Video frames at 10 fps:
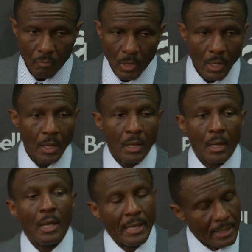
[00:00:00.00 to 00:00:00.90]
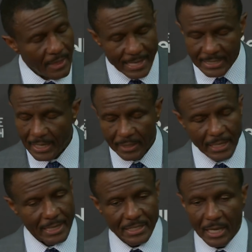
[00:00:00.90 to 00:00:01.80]
catch balls. That's it.
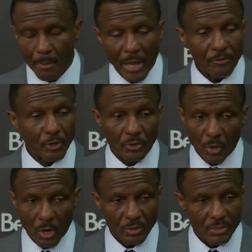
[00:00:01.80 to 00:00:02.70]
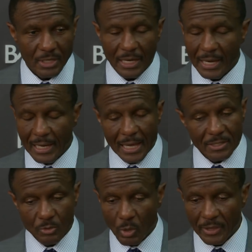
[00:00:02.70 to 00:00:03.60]
That's it. And make free throws. And
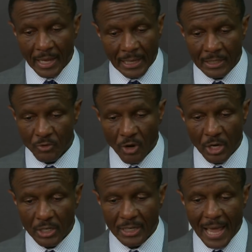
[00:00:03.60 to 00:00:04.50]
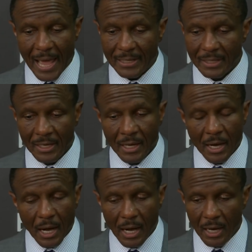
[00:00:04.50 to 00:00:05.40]
that's one thing he's very good at,
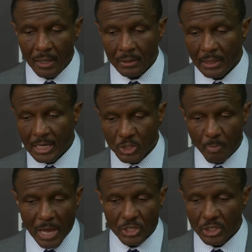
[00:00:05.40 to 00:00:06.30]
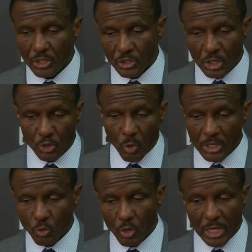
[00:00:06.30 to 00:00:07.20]
uh, especially in the
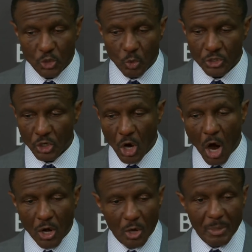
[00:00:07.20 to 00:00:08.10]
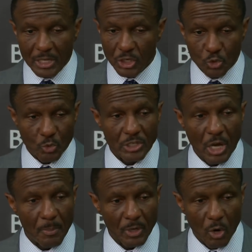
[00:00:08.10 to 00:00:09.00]
situation where they switch a guard on him. He can just reach
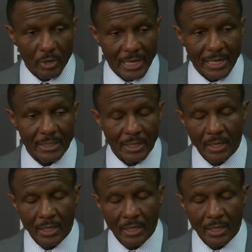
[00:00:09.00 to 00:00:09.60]
up and go get it.